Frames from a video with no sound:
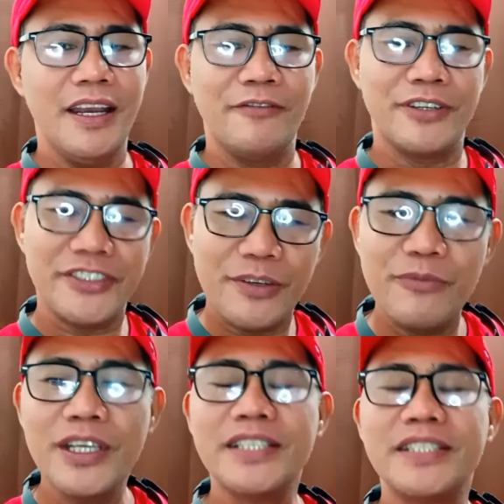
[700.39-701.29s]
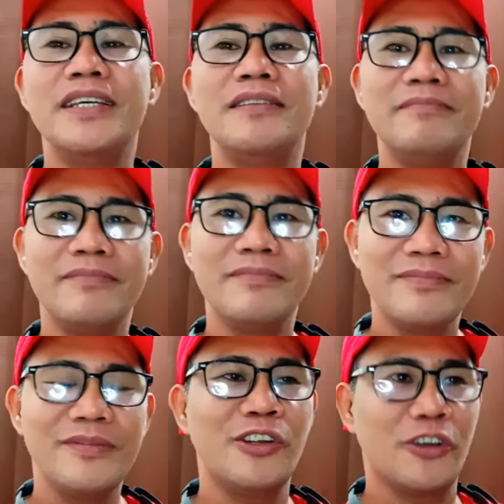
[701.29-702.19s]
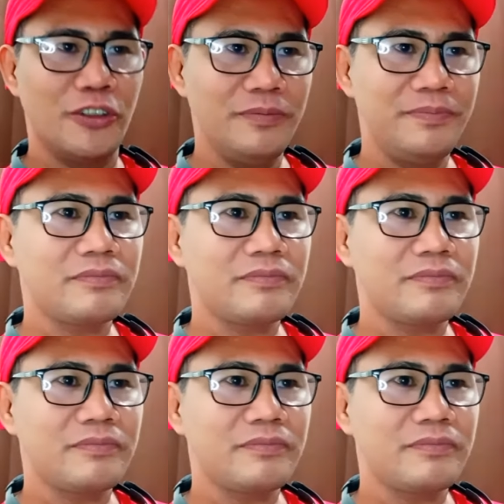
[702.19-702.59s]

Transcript: for some reason, you know,